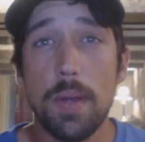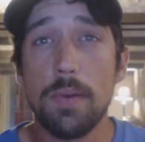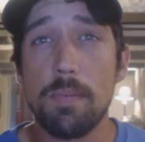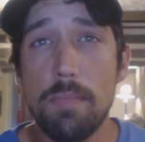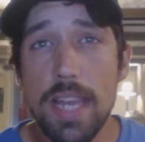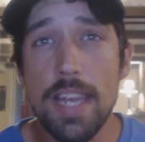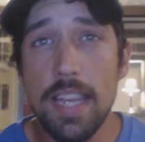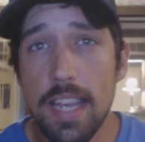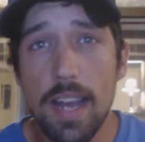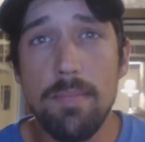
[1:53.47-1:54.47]
Who
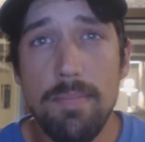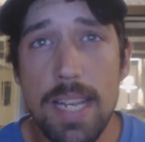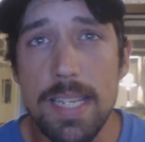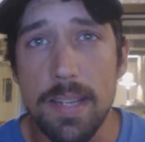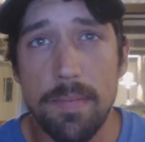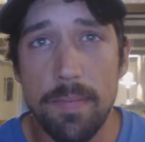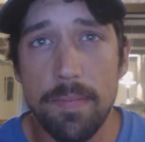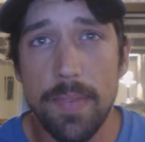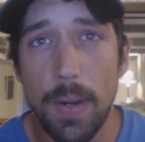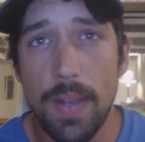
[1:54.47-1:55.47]
being a Muslim.
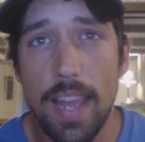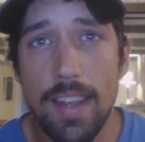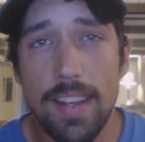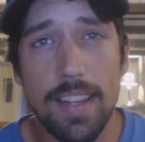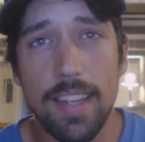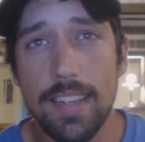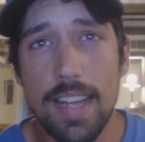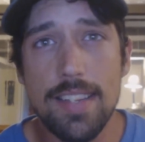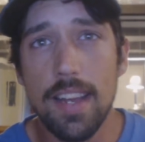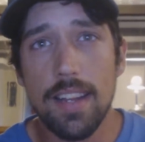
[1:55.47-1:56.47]
Okay? Like
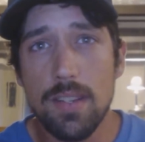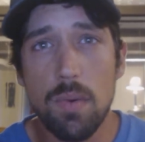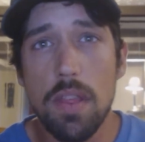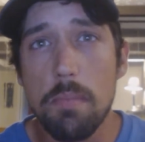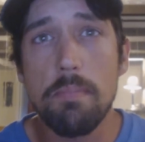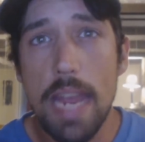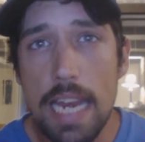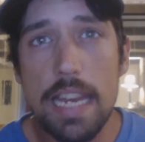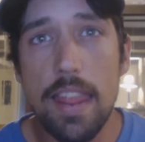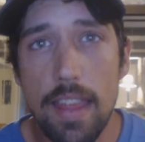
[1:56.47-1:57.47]
that's one of the
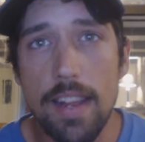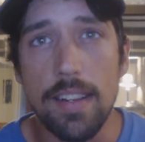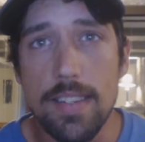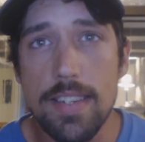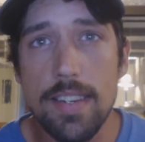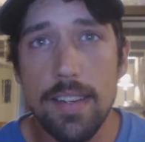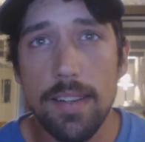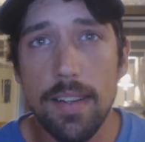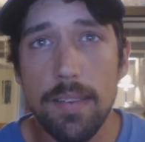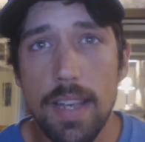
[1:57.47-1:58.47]
main things
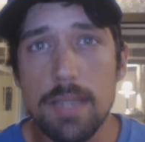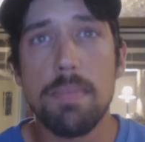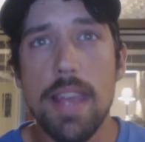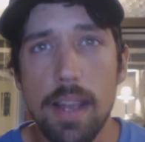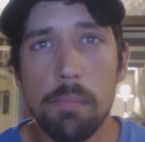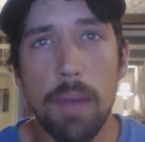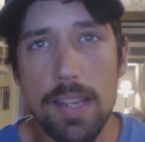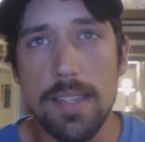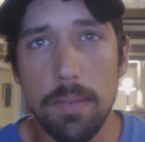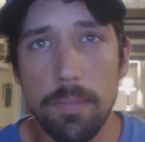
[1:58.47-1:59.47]
is being a
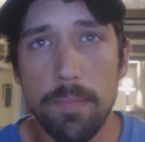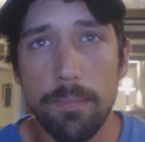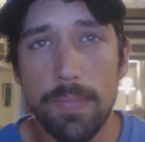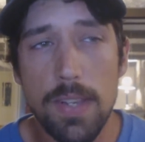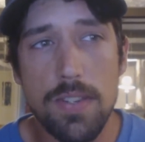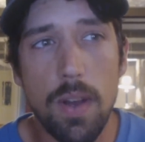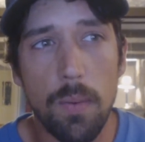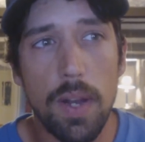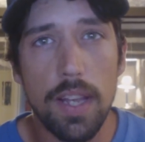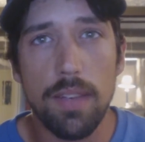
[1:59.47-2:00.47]
Muslim.
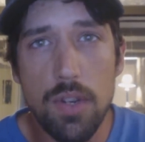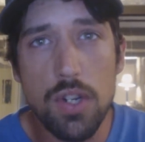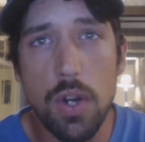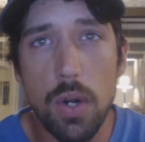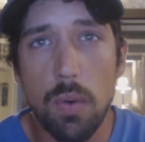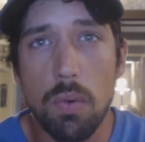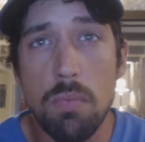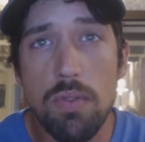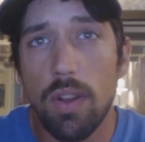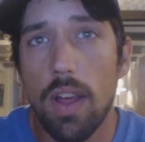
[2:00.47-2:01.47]
So if you just
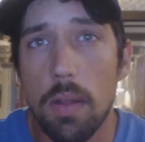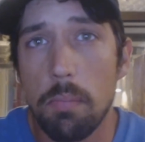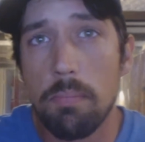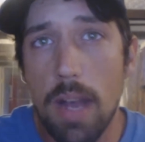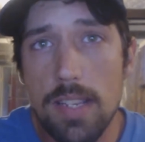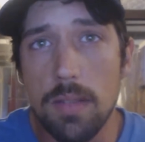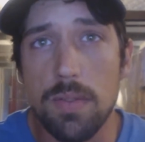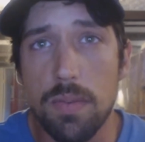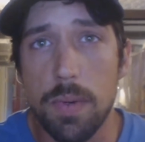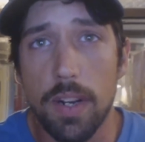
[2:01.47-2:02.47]
remove a lot of
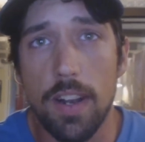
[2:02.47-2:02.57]
Muslims from your